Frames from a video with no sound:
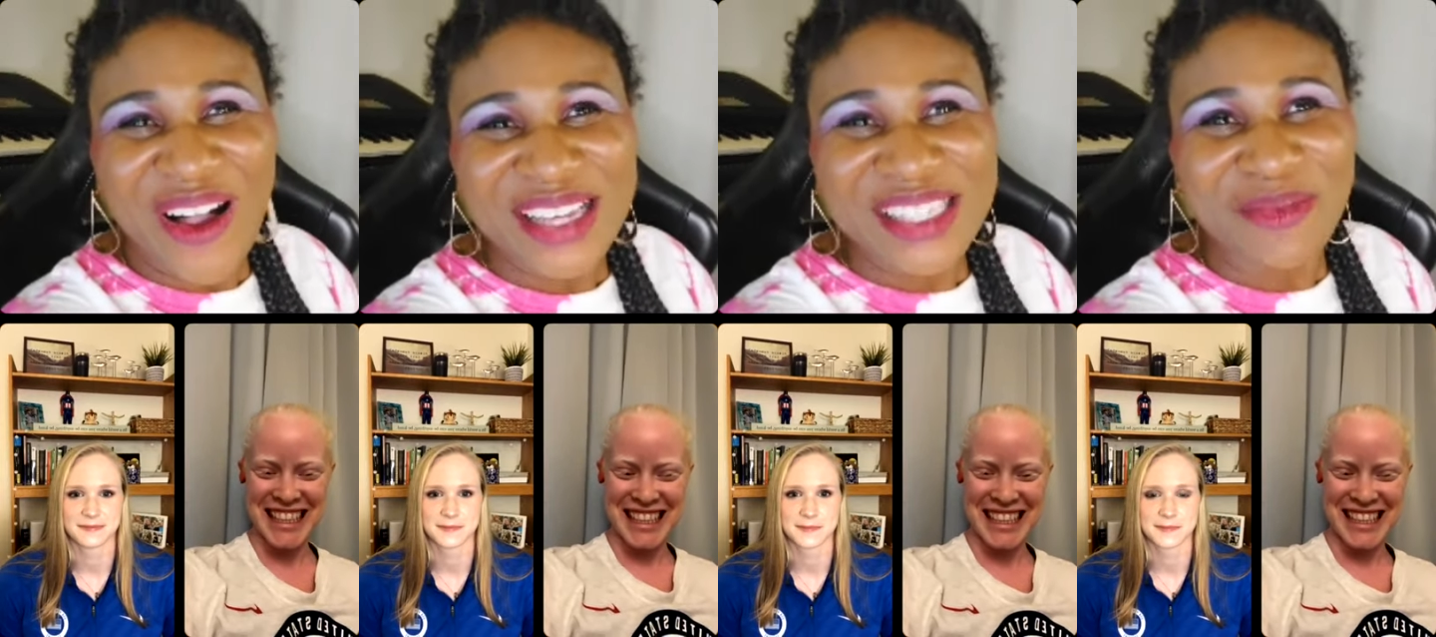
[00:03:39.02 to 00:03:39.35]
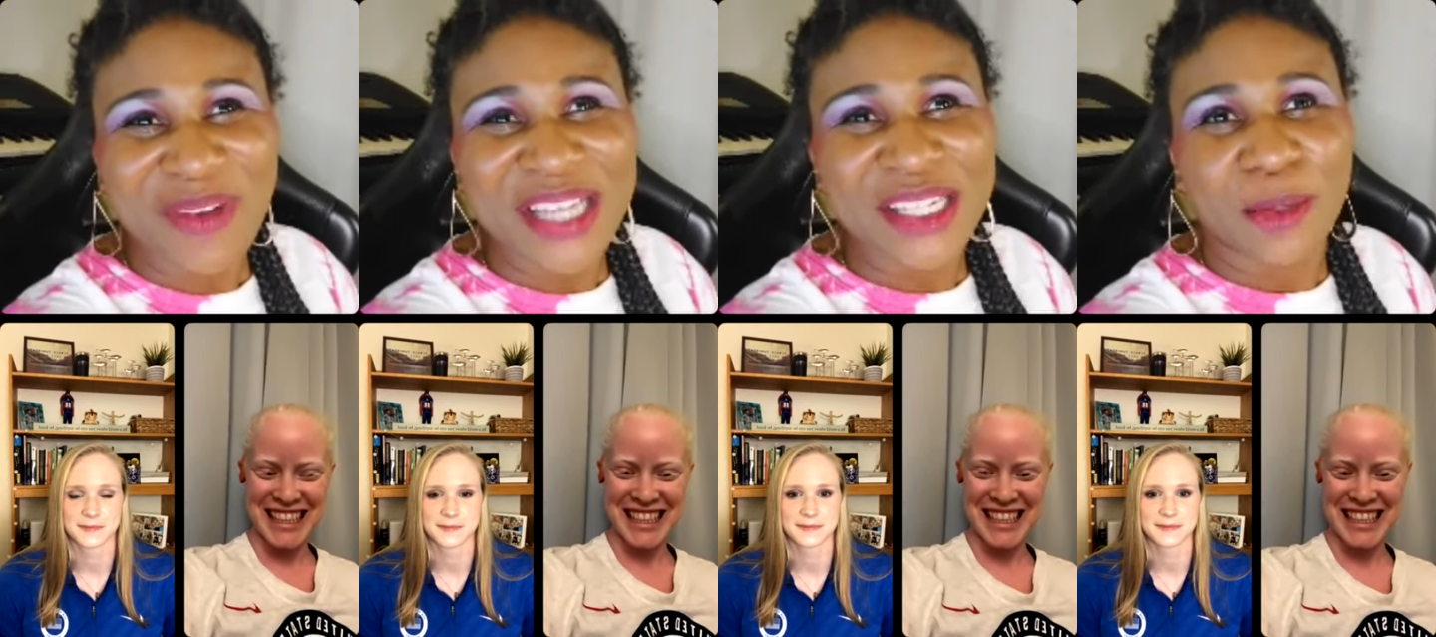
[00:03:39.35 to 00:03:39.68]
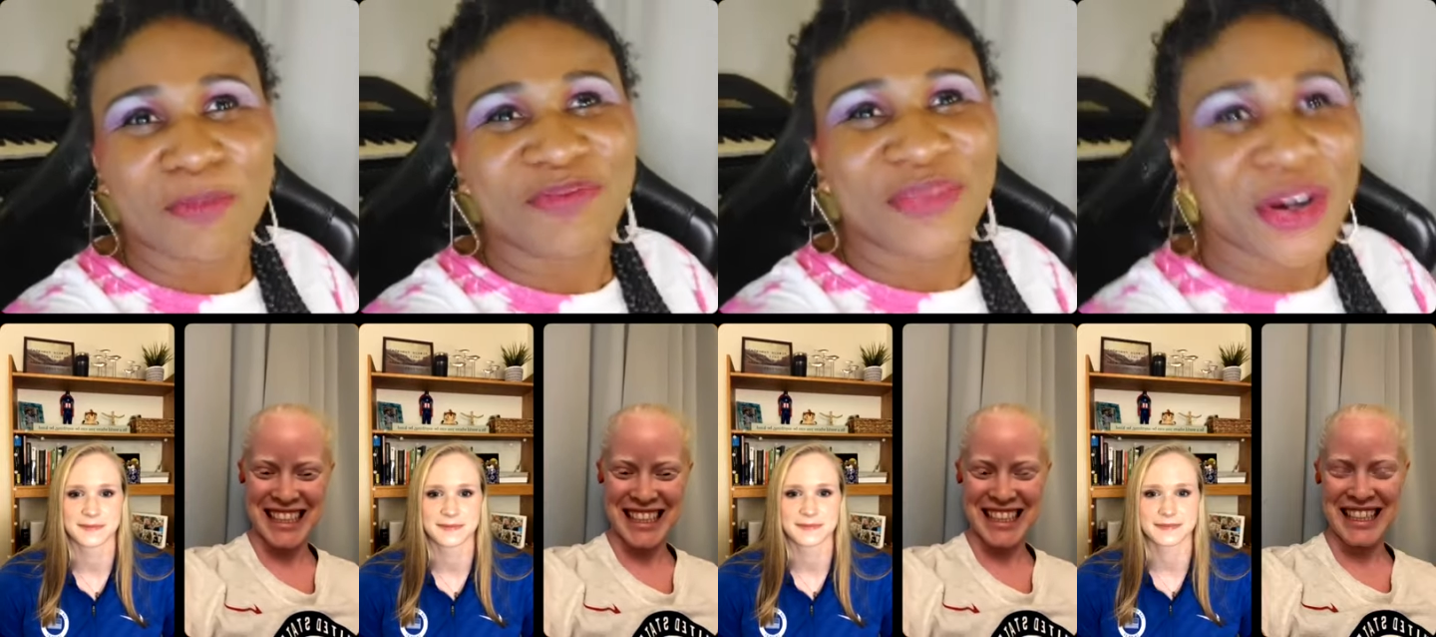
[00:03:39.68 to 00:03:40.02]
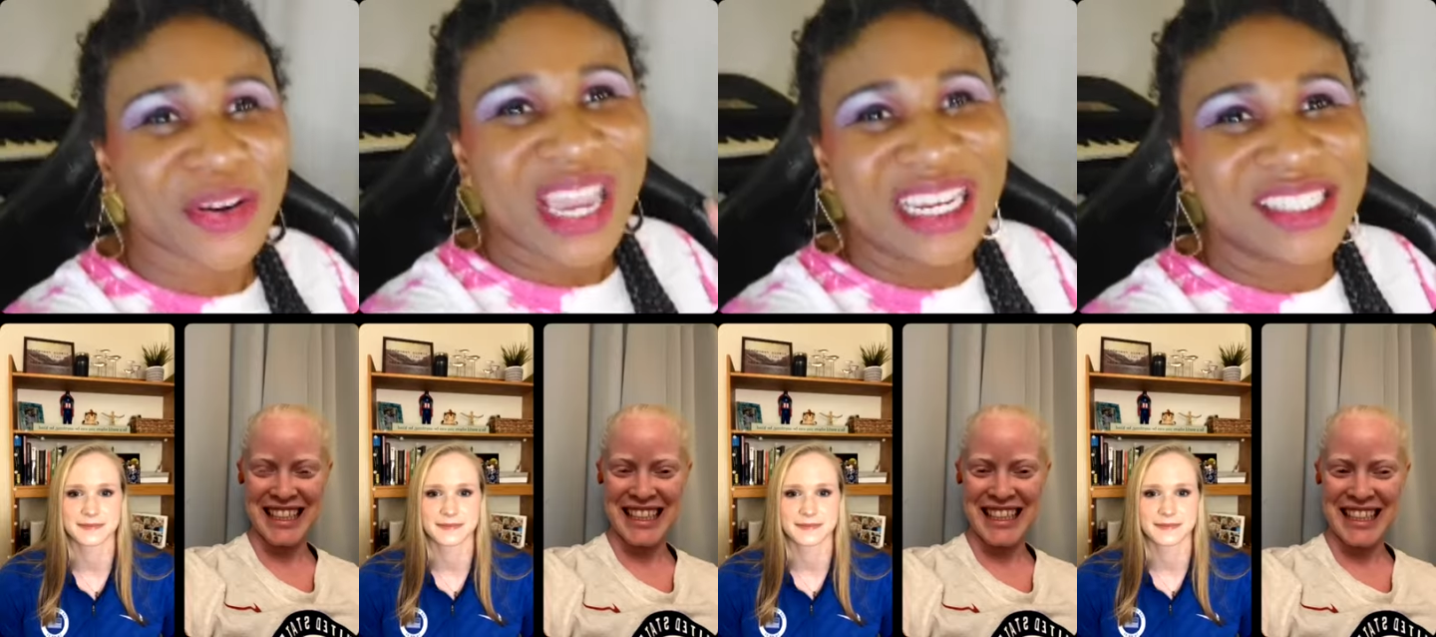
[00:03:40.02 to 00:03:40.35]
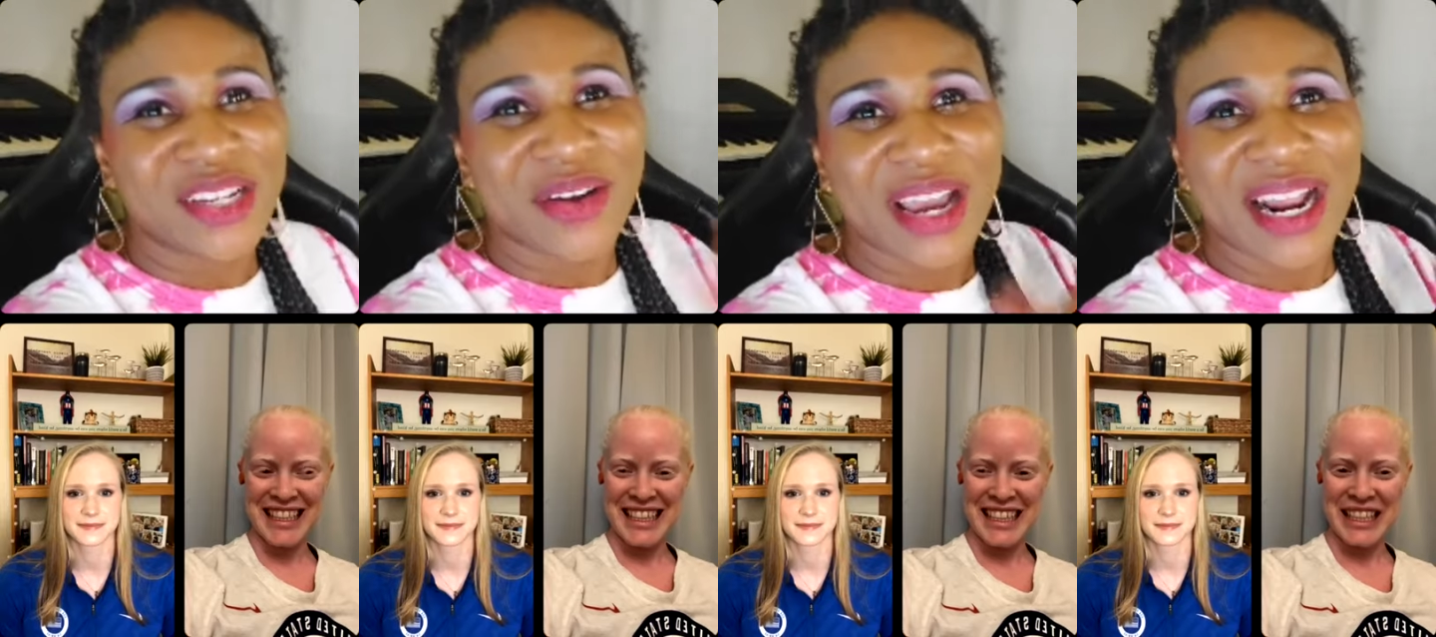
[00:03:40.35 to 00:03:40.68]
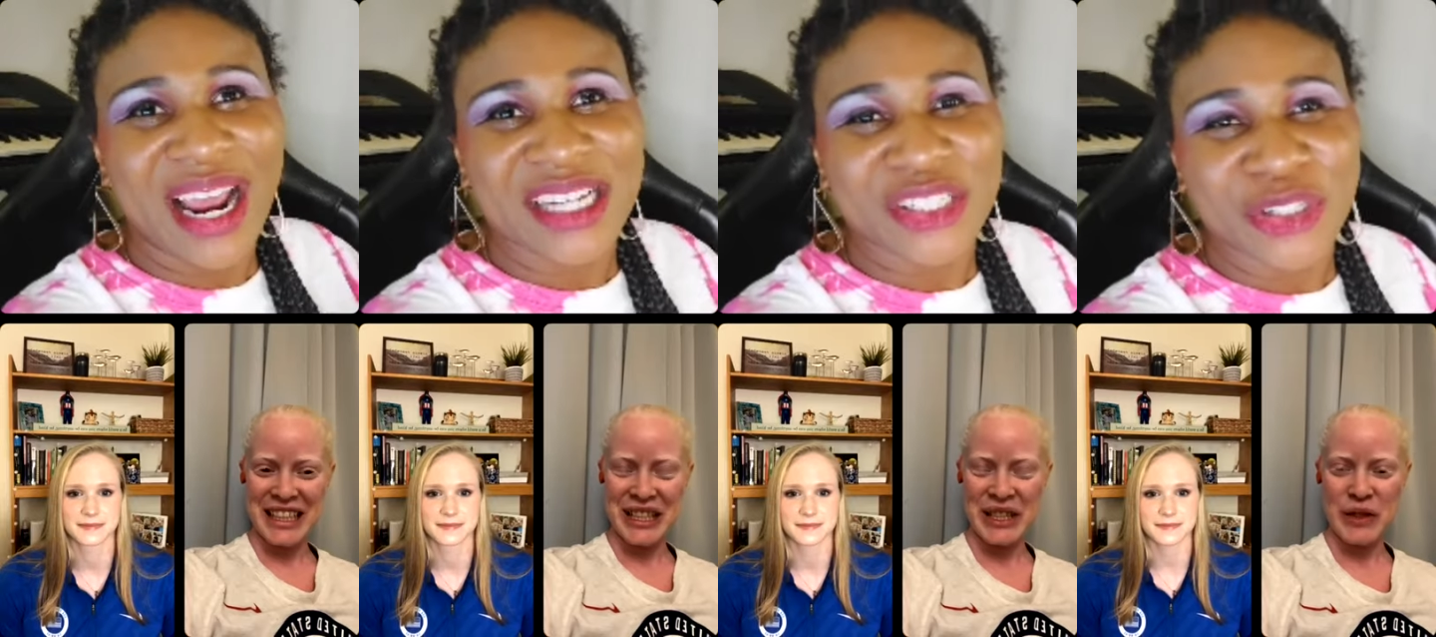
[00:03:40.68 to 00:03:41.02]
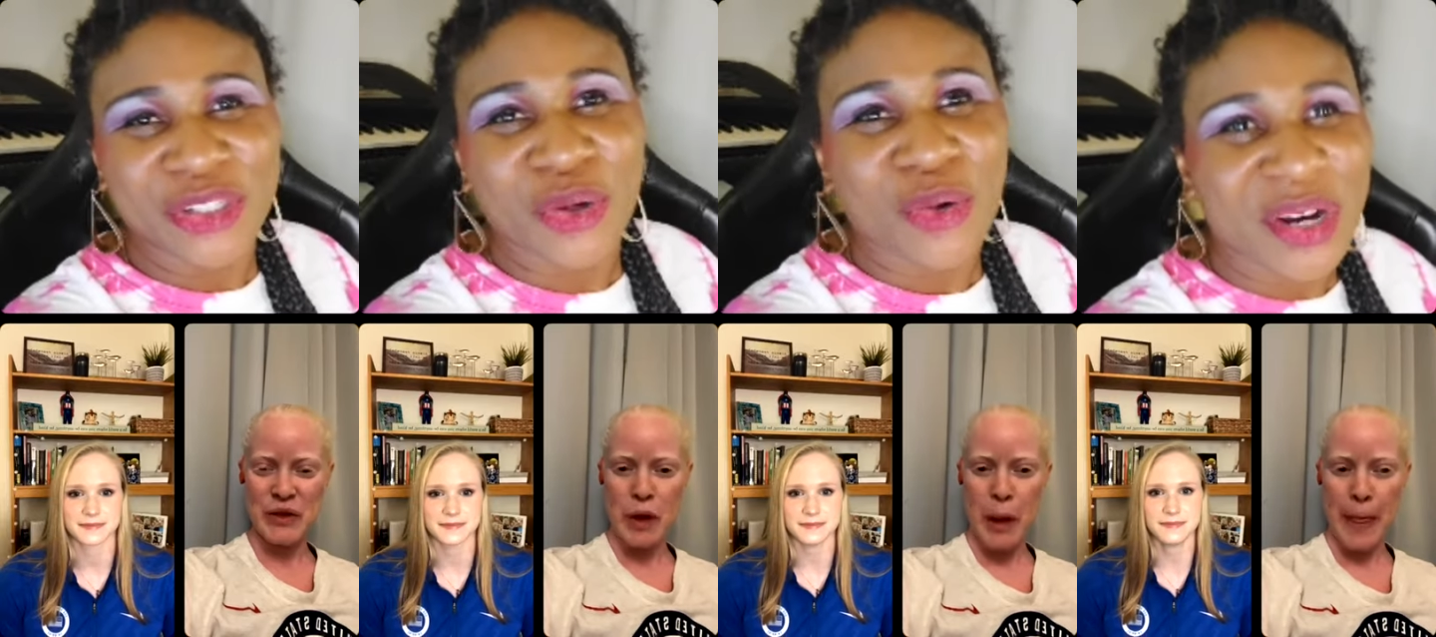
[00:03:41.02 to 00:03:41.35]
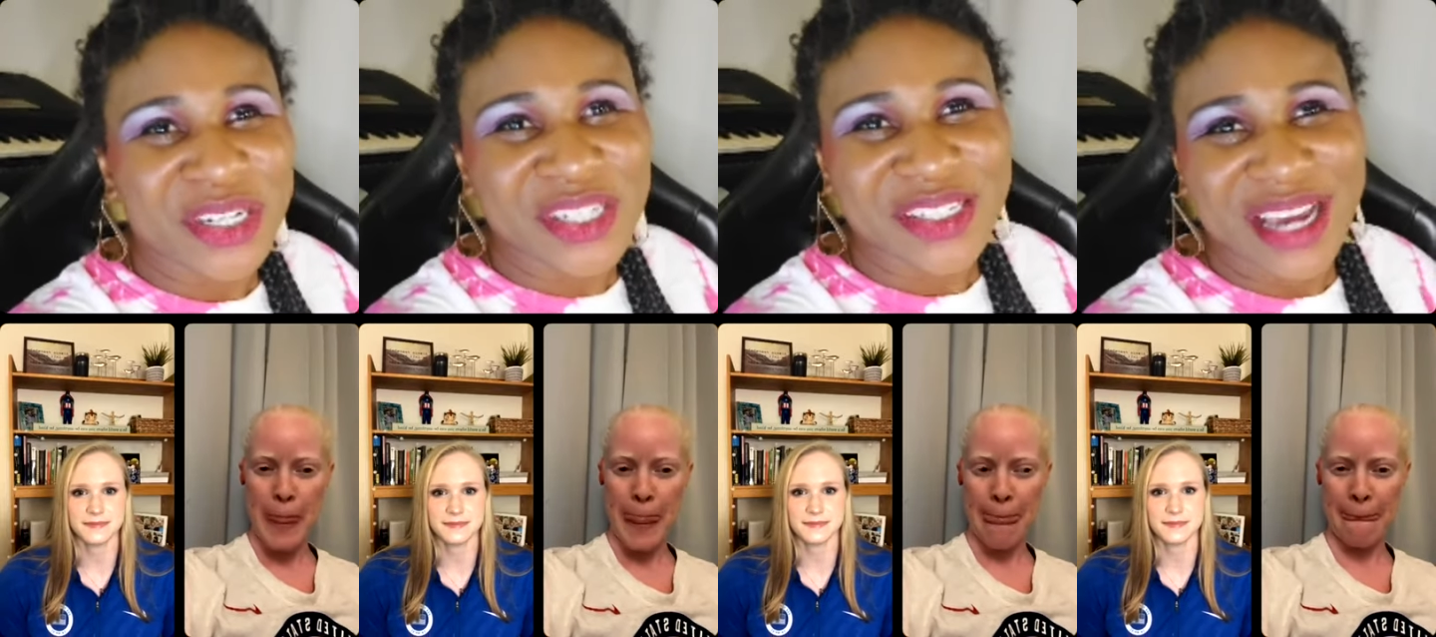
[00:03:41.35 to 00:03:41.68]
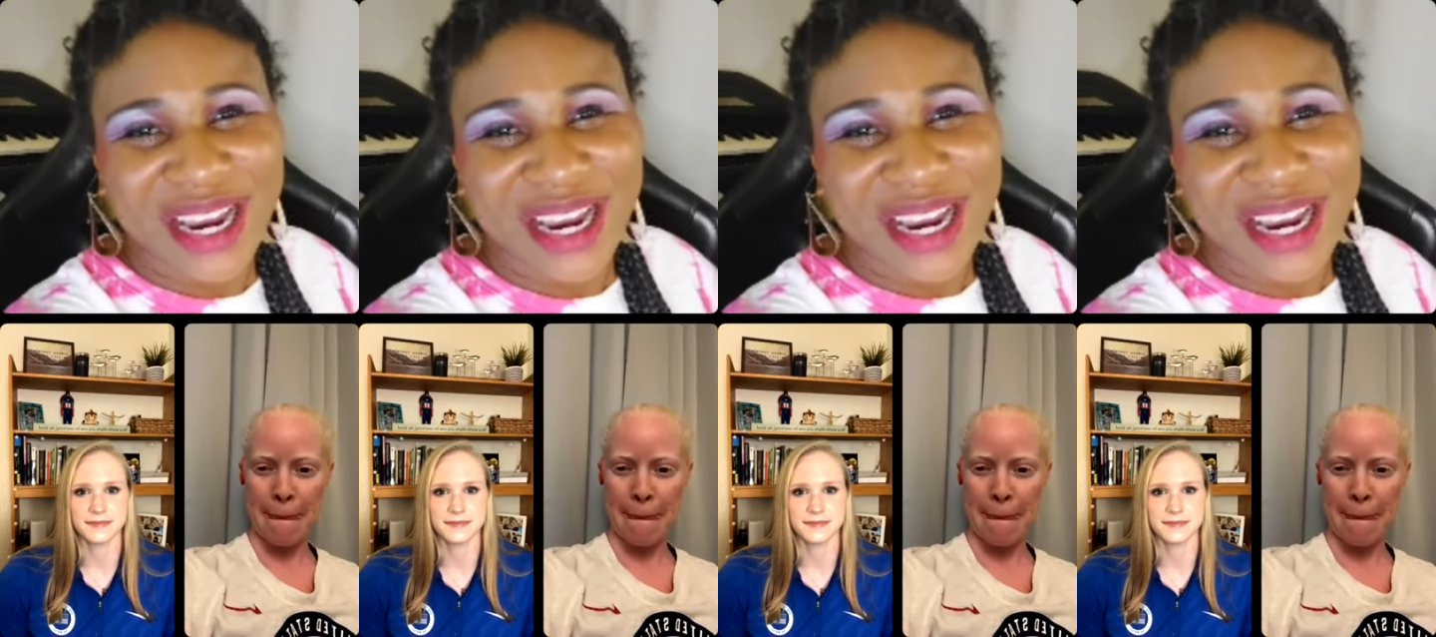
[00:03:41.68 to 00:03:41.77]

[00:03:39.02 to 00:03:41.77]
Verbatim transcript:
Speaker 1: awesome. Awesome. Okay. So, I got to ask you the two questions I